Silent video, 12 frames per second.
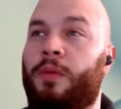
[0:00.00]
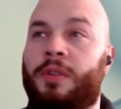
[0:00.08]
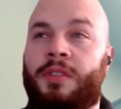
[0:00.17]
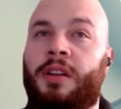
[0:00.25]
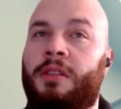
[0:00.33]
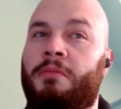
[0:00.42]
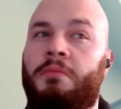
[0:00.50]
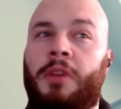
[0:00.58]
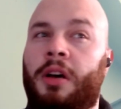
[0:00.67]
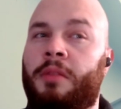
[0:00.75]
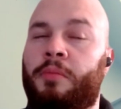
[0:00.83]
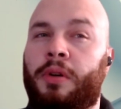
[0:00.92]
was un,
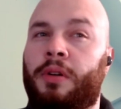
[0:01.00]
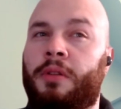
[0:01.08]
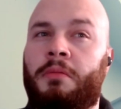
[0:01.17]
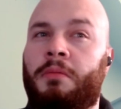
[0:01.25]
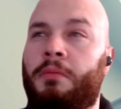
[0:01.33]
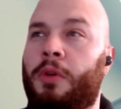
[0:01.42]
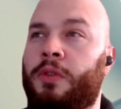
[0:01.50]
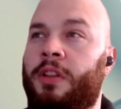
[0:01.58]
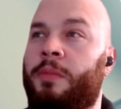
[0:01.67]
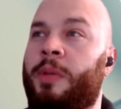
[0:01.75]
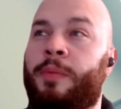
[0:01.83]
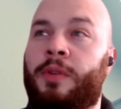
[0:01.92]
unburnt. Most of
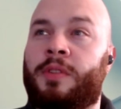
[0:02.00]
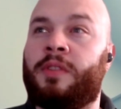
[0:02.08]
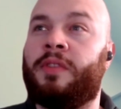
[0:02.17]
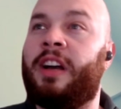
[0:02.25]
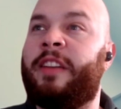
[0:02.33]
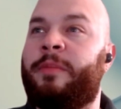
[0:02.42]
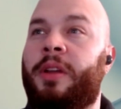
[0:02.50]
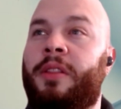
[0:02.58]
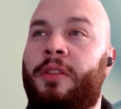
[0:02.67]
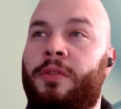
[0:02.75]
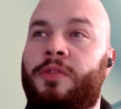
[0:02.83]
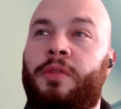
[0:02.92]
the people survived, but
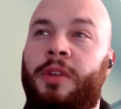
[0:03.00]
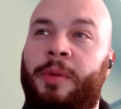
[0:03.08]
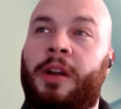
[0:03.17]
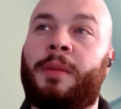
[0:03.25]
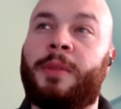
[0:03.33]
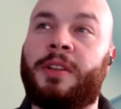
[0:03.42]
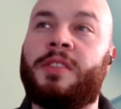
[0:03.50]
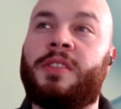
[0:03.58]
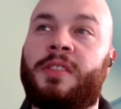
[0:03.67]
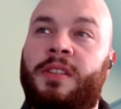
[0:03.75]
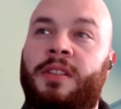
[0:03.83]
those three apartments.